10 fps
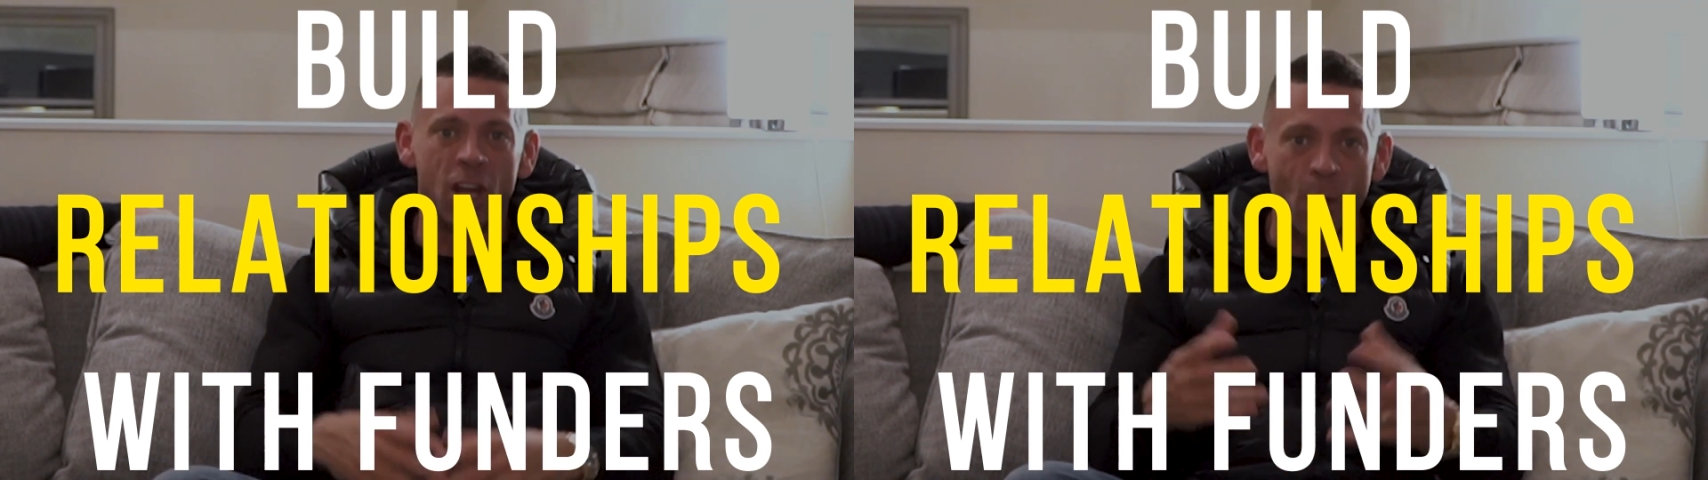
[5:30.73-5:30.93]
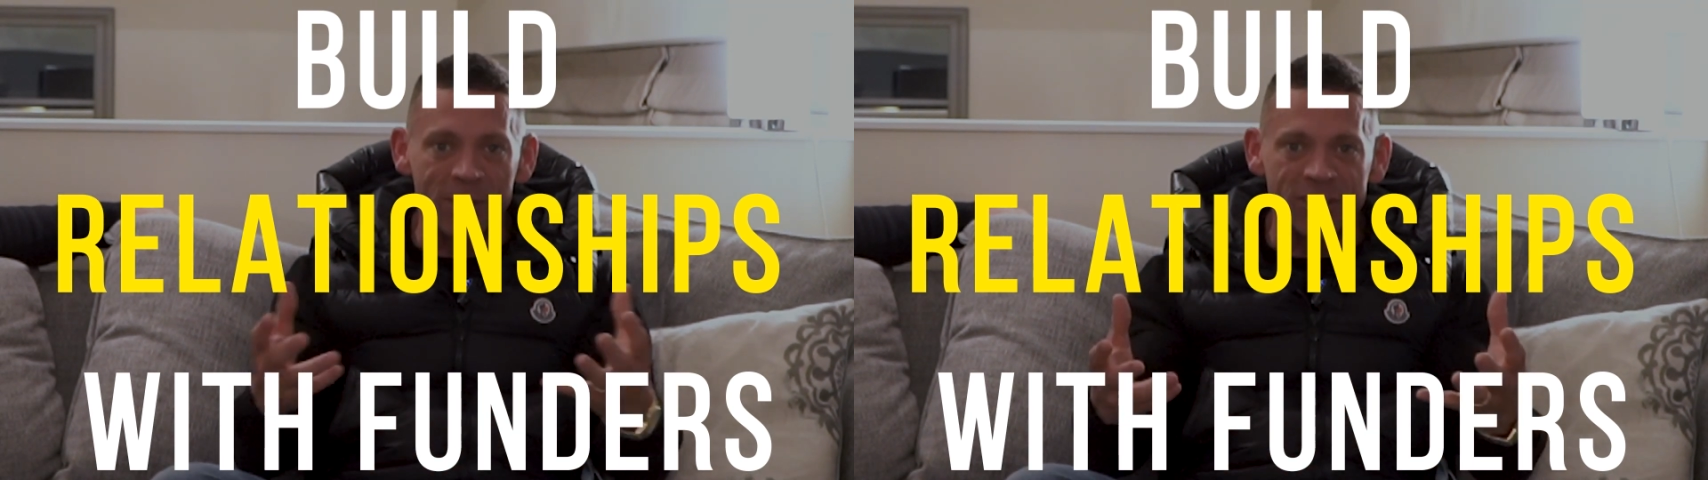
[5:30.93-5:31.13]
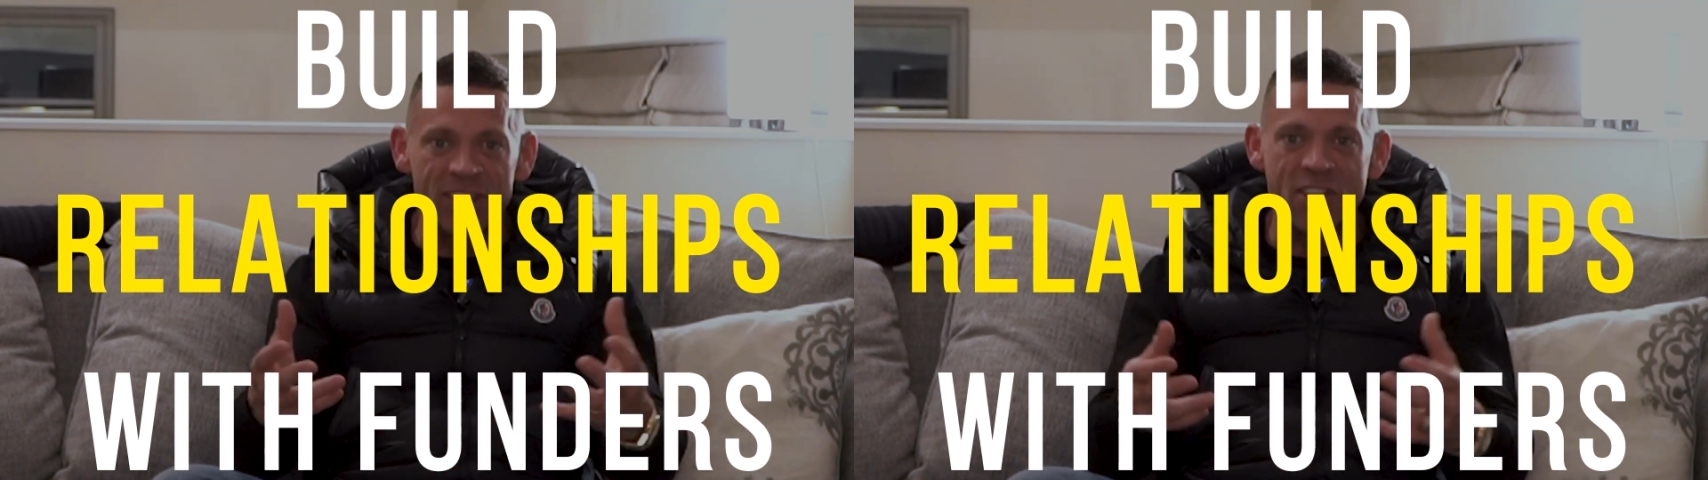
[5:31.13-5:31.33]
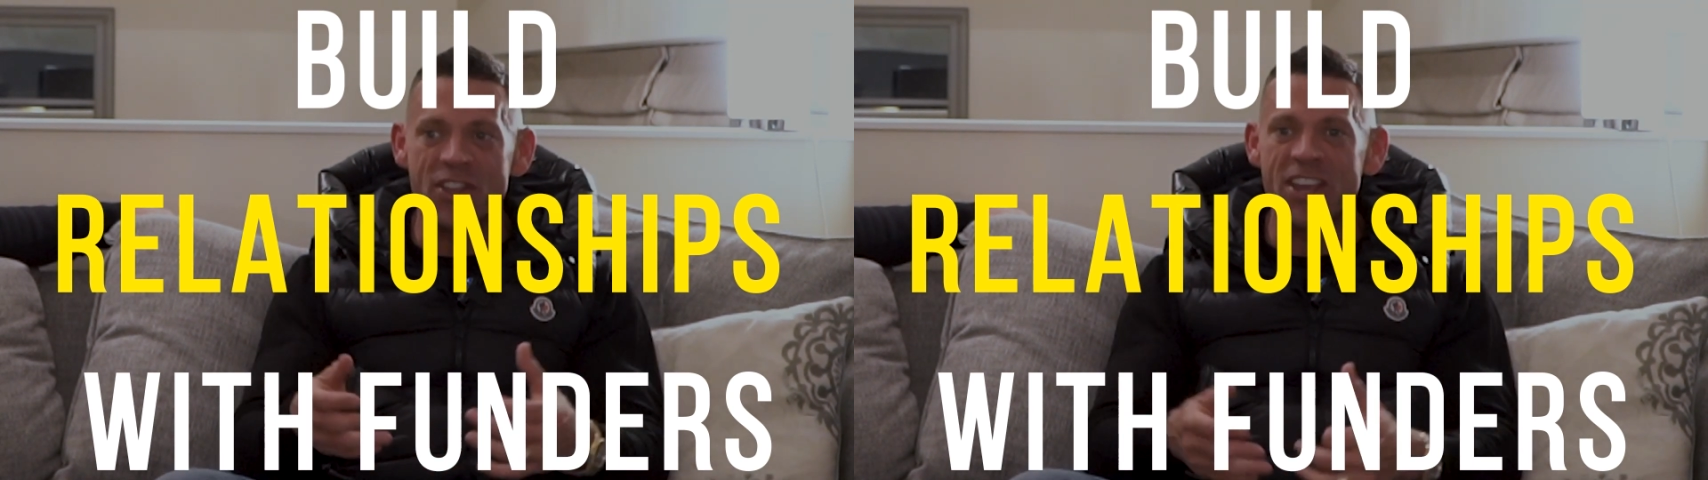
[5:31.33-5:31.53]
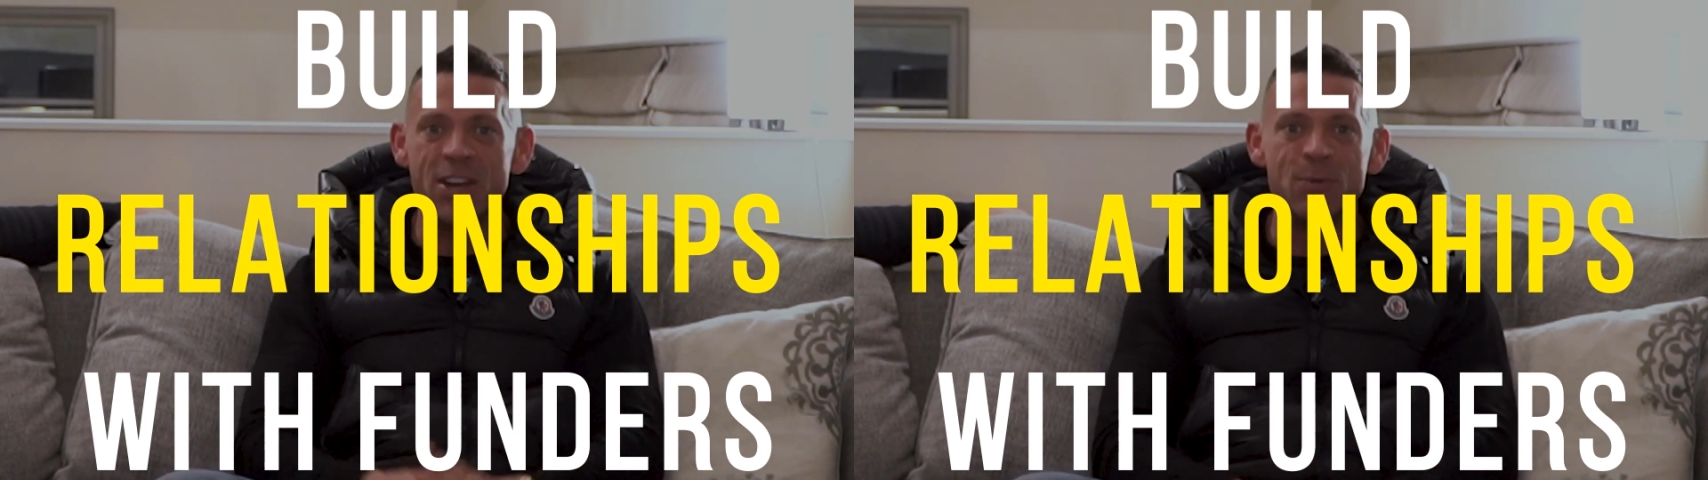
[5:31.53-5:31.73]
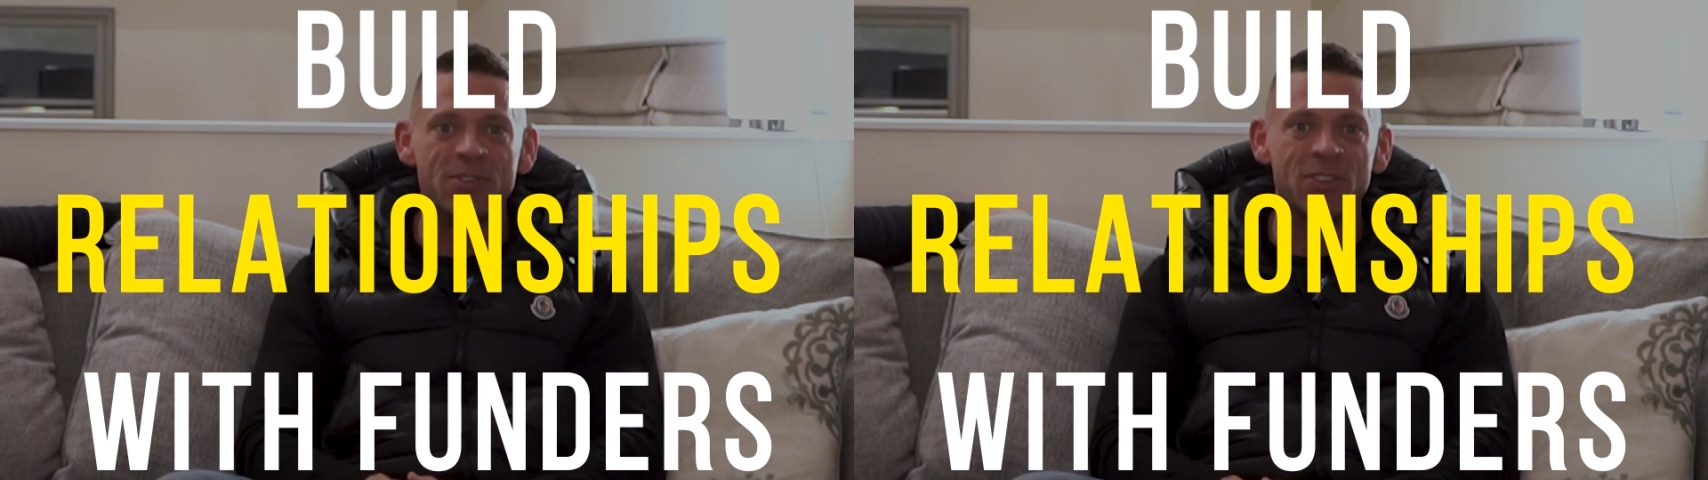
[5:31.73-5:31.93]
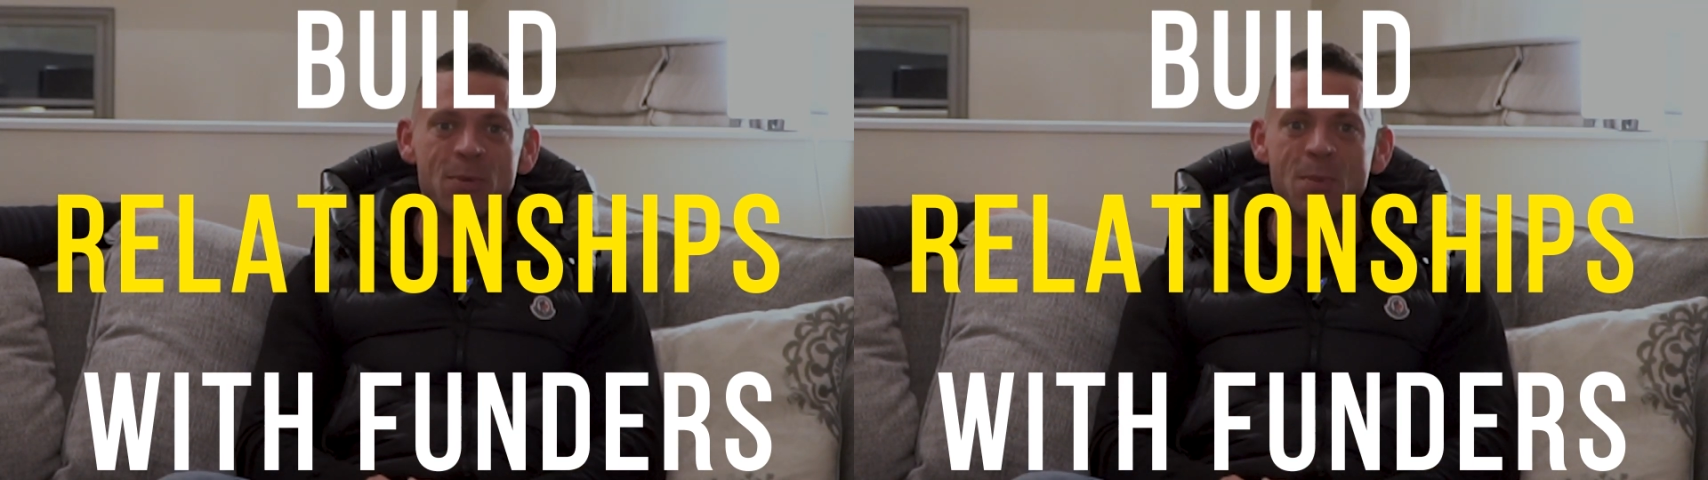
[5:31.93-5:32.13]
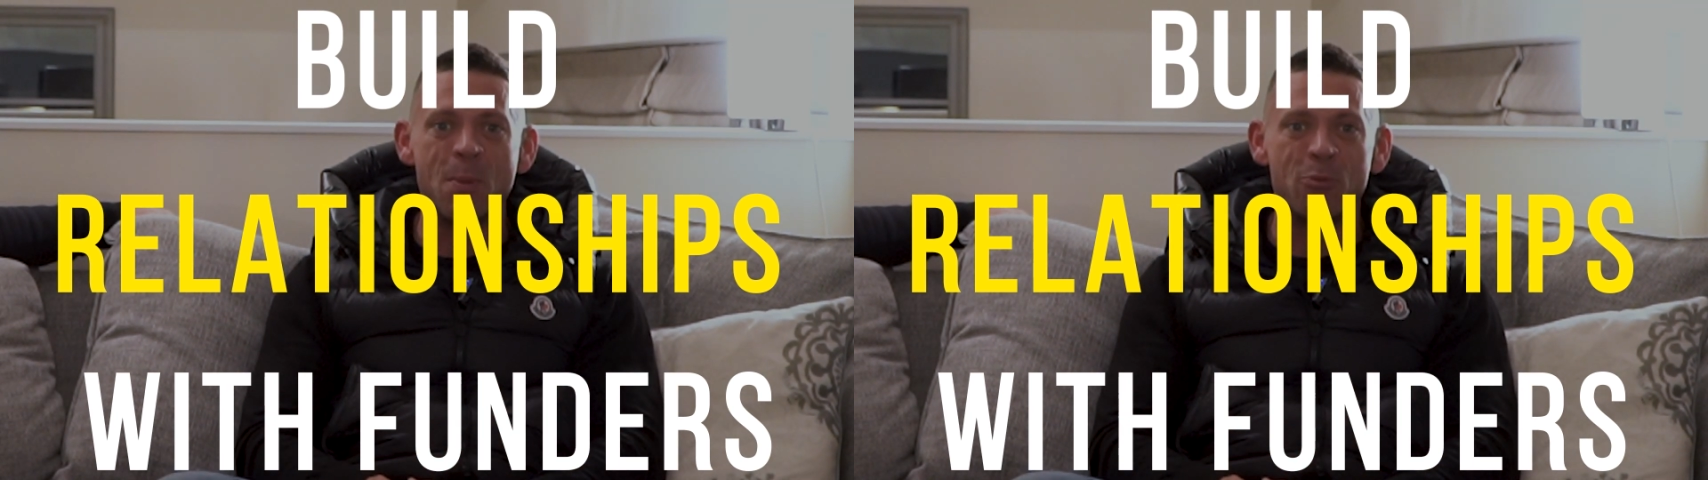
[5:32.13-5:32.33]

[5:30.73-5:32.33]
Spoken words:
going to the theatre with some of my